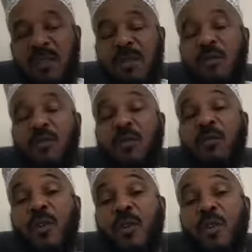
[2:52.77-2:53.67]

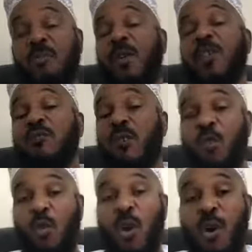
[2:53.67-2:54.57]
referred to special
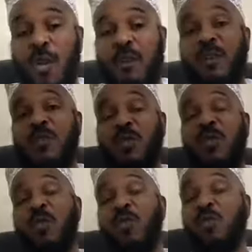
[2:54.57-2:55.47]
reward given to
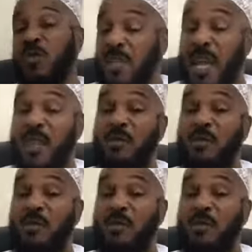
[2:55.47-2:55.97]
those who stays